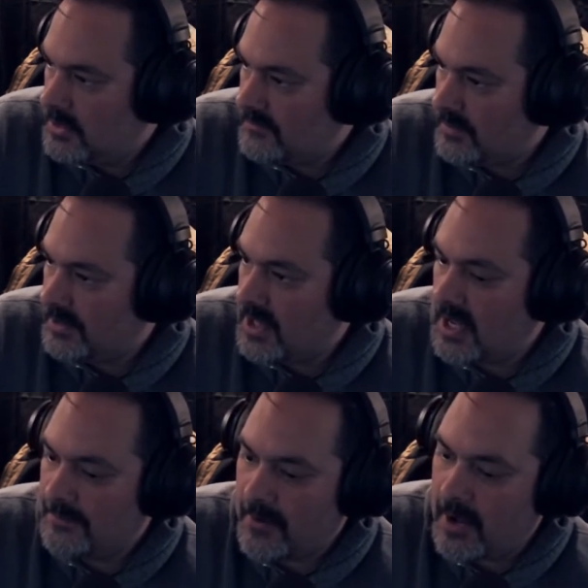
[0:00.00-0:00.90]
from a
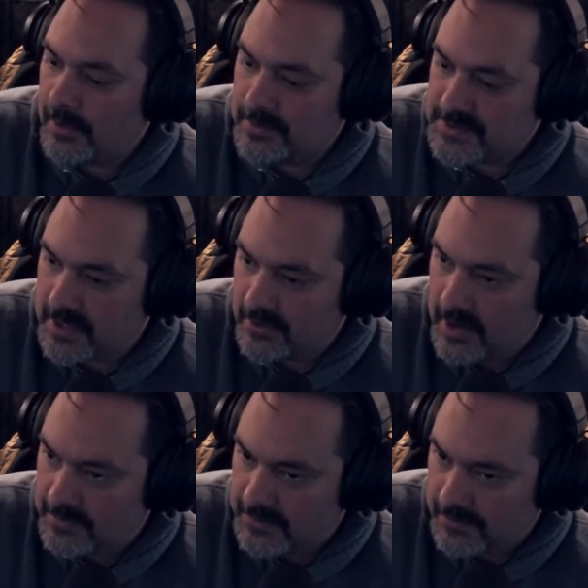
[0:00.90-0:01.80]
lot of problems that are
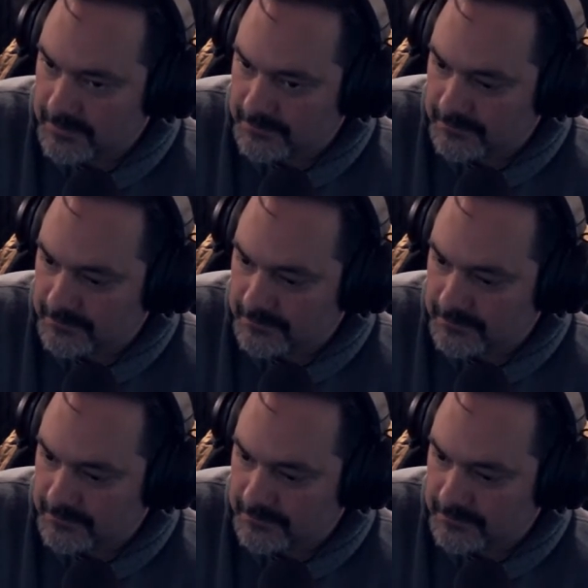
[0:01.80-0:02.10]
out there.